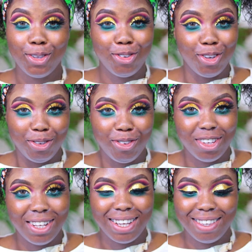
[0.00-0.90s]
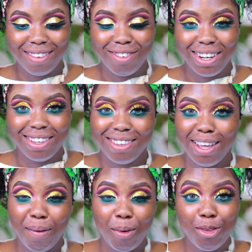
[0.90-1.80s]
You just saw that, right?
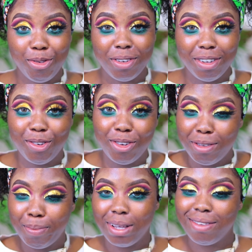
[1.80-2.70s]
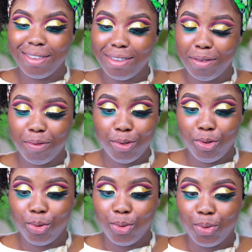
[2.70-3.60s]
I'm going to leave all these parts in this
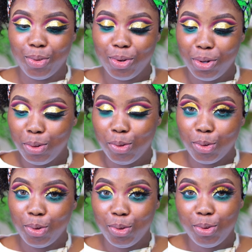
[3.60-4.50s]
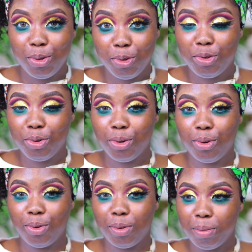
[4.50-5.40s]
video so you know the
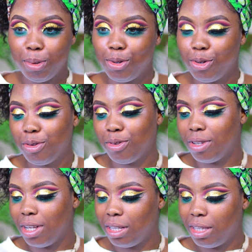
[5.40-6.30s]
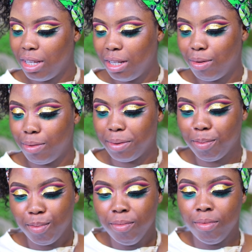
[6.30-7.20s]
struggle, but you just saw that. Anyway,
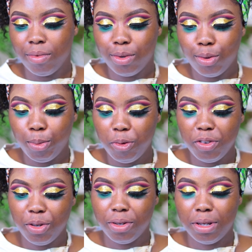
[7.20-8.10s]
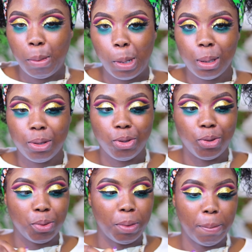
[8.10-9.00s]
moving on, I'm going to
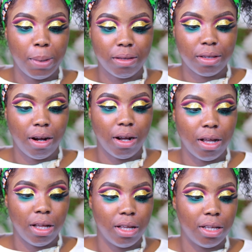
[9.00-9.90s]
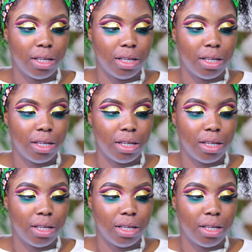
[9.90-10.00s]
do my mascara.